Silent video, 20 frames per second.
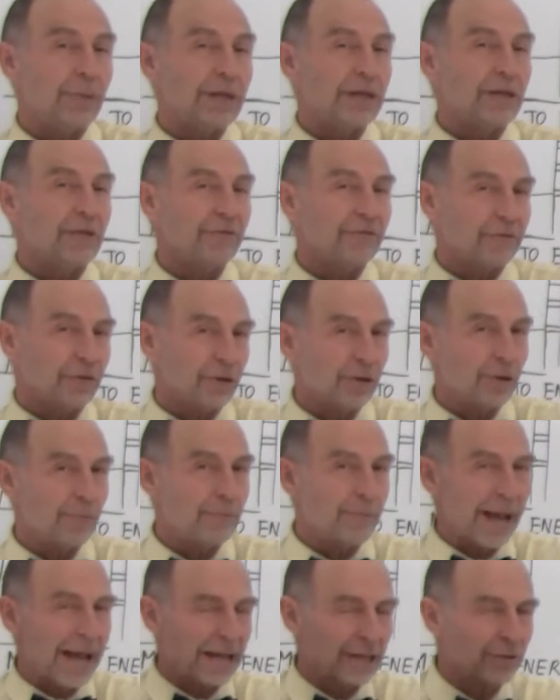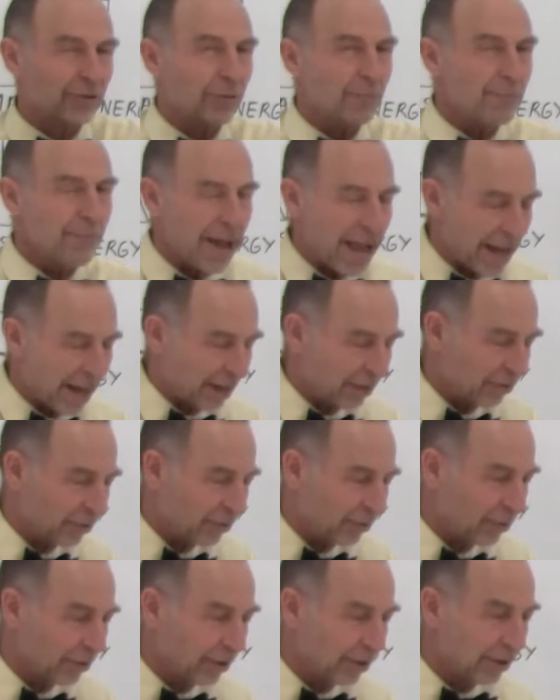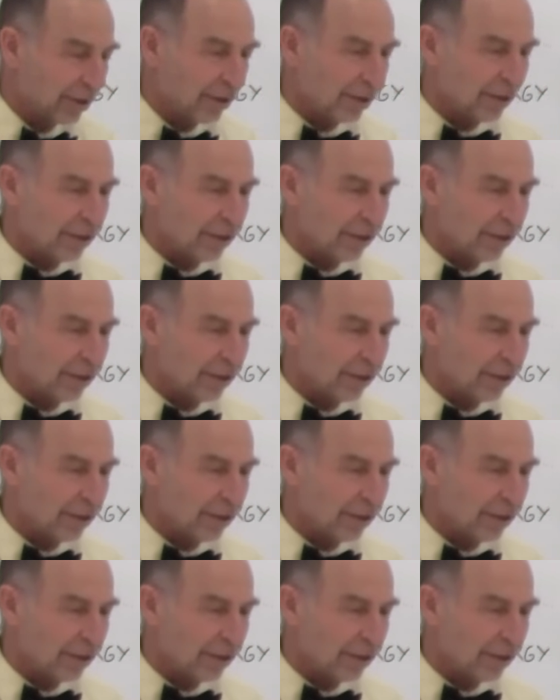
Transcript: be converted back to mass.